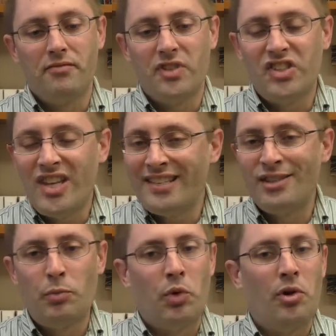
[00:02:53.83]

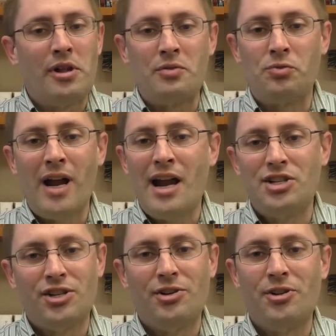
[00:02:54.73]
sensible and
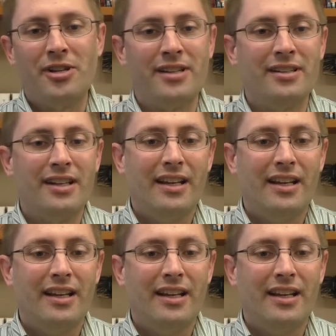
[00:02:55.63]
rational and